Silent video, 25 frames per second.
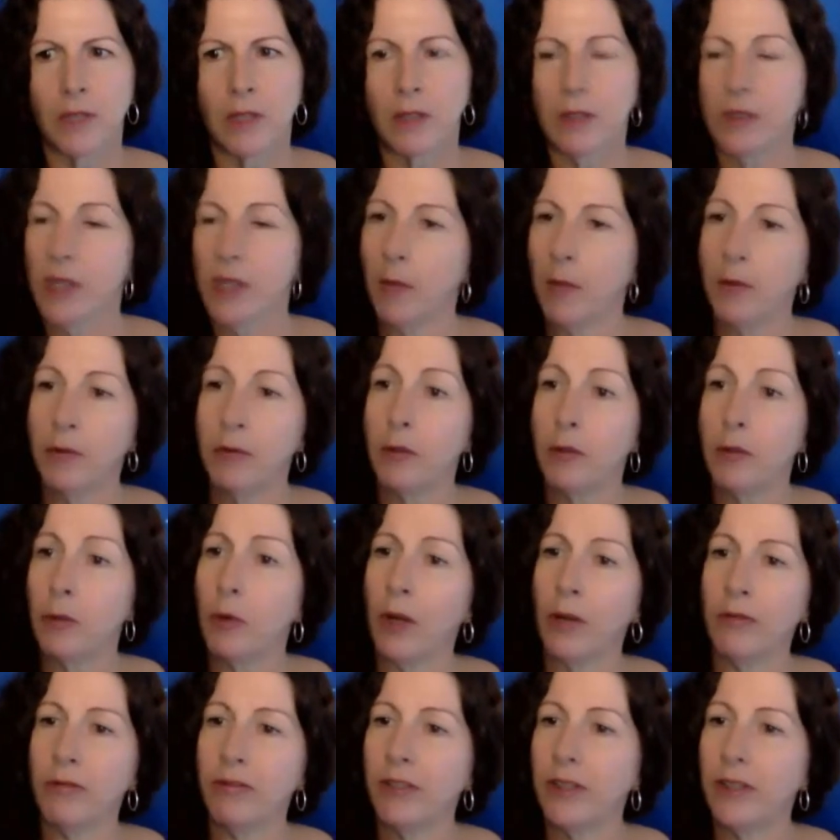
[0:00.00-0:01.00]
Some of you
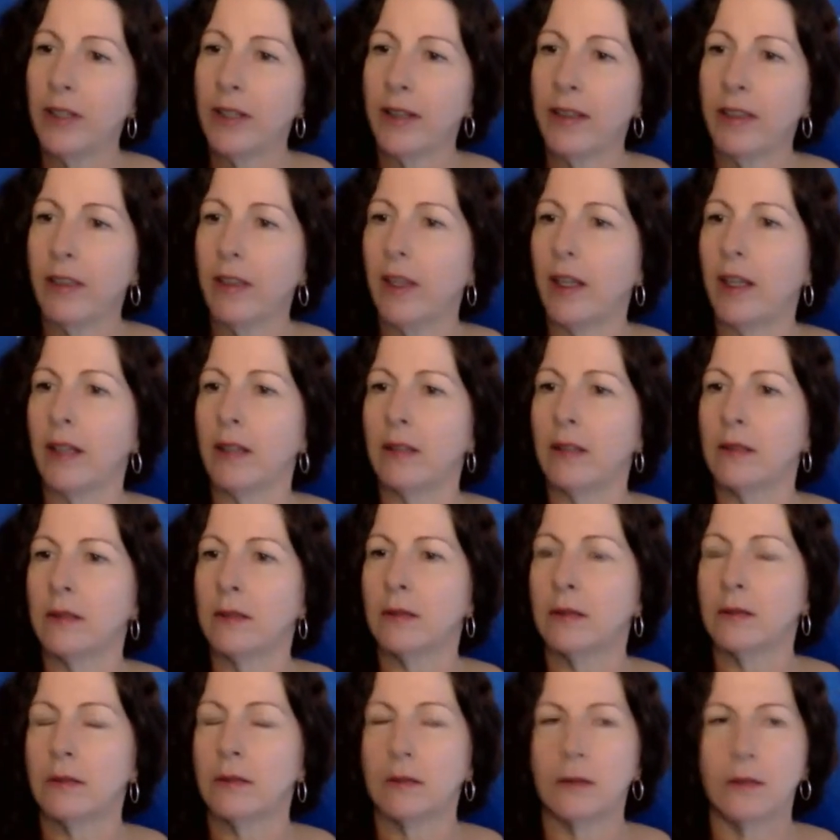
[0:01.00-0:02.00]
won't feel a thing.
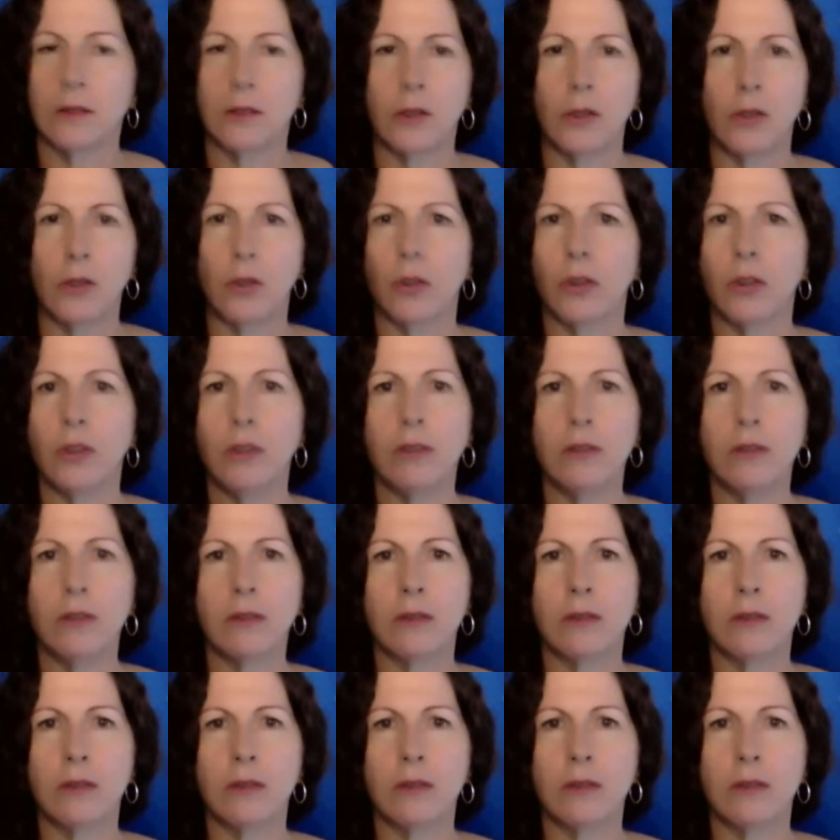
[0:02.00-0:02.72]
It's all good.